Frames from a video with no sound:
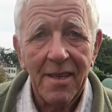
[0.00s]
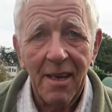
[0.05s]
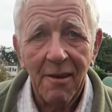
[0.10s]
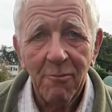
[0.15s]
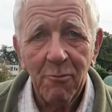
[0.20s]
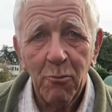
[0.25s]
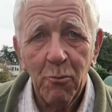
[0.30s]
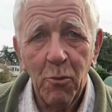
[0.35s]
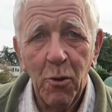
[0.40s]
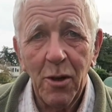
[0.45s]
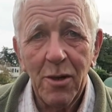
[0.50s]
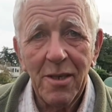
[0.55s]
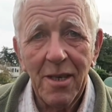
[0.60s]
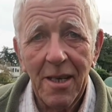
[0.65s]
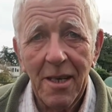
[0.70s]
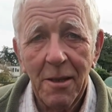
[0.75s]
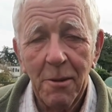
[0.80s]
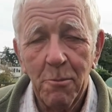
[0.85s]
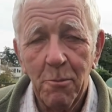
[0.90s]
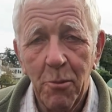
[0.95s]
to have one
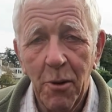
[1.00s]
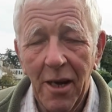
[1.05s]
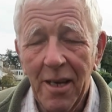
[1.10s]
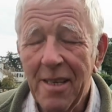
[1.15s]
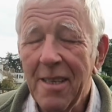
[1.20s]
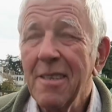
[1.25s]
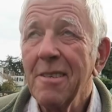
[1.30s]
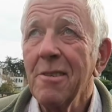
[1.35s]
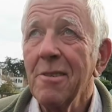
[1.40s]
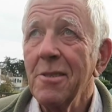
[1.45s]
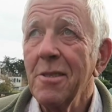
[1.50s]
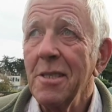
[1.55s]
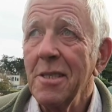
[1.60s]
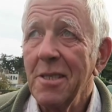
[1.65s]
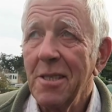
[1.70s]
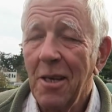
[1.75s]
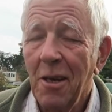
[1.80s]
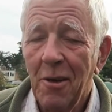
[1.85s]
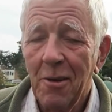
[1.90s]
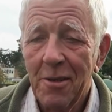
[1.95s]
little break because it
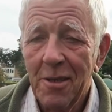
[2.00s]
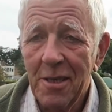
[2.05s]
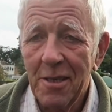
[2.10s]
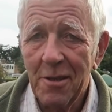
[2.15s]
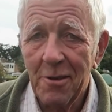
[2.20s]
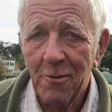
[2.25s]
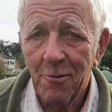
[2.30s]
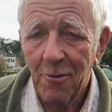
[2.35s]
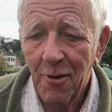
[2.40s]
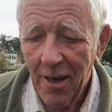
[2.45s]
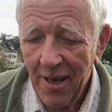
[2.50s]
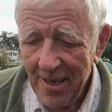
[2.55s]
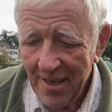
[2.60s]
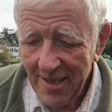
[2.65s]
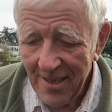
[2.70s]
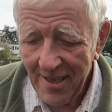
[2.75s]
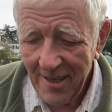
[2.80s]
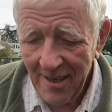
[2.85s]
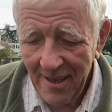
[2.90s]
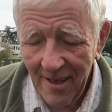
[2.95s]
started to
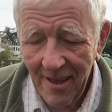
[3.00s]
rain.